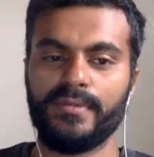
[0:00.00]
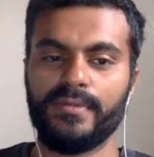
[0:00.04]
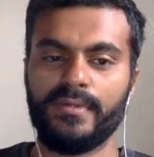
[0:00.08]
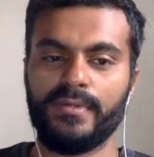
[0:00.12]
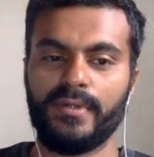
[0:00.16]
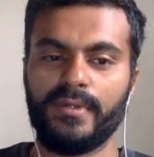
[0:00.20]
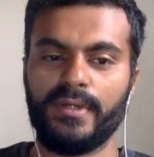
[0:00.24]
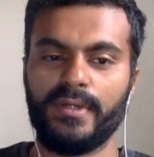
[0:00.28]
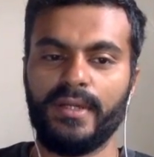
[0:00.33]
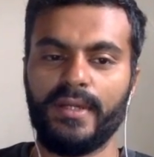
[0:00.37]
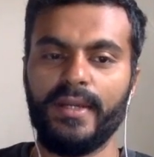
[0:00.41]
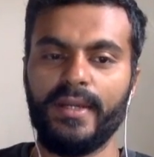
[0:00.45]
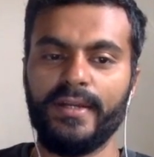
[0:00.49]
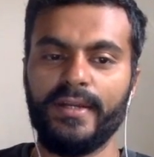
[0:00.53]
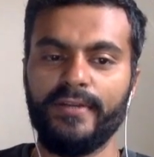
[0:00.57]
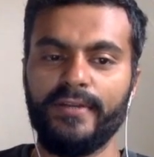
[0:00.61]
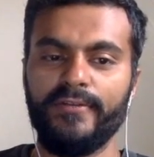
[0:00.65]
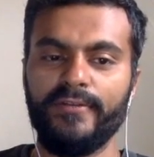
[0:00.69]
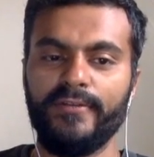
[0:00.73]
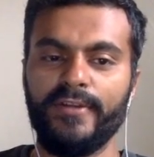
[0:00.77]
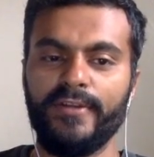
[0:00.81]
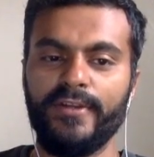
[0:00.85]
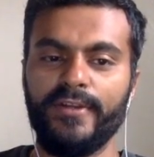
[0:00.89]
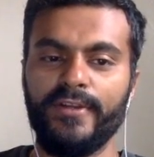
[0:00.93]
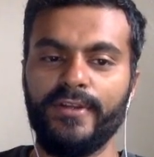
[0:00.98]

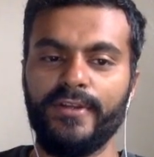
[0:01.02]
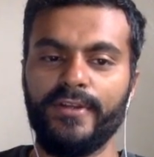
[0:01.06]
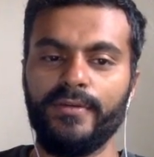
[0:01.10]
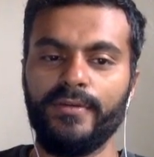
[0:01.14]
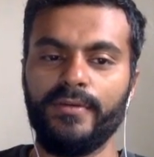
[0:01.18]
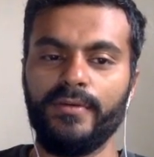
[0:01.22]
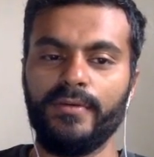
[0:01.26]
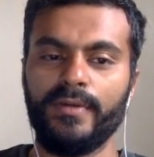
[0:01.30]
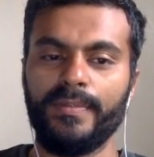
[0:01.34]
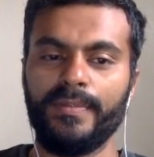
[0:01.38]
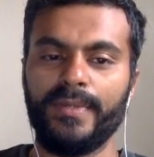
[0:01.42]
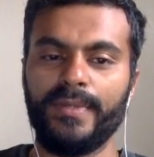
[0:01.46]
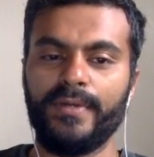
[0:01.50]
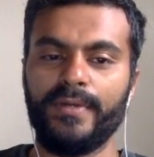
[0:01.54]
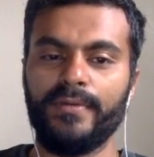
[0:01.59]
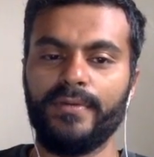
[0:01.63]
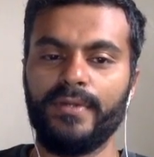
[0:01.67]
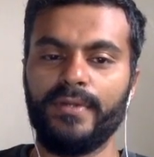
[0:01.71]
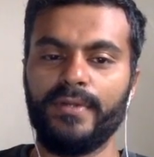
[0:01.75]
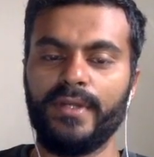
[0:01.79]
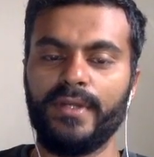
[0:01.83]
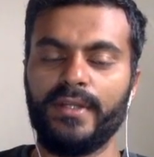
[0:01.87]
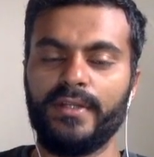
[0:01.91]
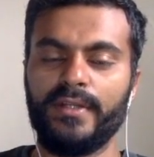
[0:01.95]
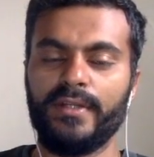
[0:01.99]
relatively new compared to
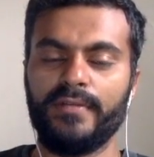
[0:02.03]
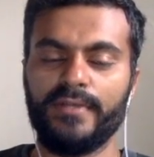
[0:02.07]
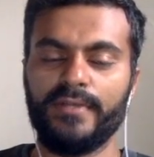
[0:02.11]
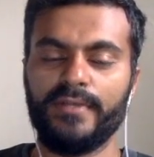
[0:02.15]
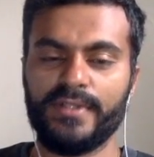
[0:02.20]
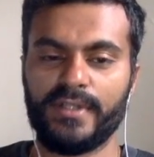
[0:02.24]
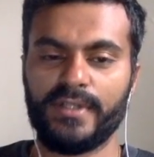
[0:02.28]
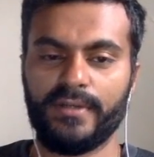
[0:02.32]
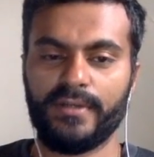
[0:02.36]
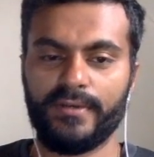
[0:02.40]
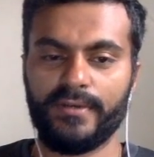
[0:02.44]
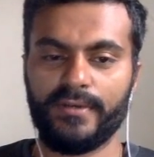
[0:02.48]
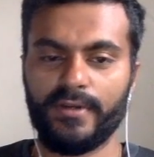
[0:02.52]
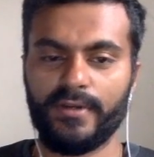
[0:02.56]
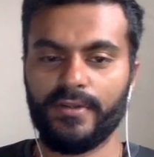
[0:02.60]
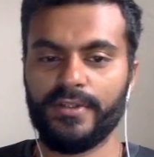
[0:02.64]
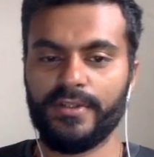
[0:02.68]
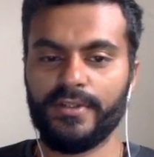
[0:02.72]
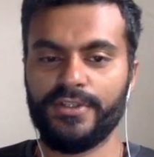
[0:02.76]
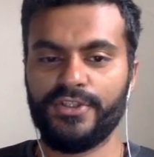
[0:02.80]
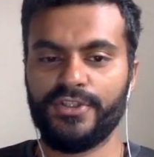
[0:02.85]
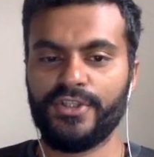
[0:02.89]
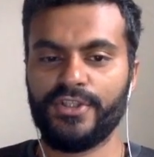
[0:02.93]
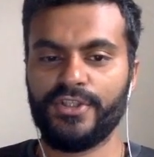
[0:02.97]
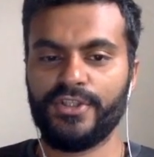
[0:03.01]
the other ones covered on
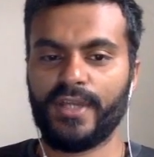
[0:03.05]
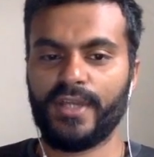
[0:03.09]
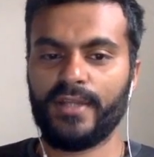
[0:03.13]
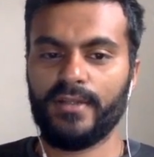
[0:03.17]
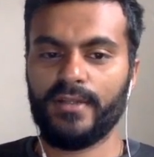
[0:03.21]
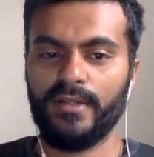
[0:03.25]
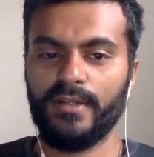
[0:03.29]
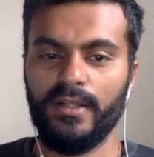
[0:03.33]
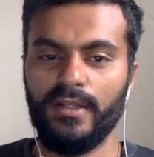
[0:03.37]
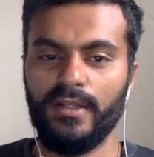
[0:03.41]
this channel.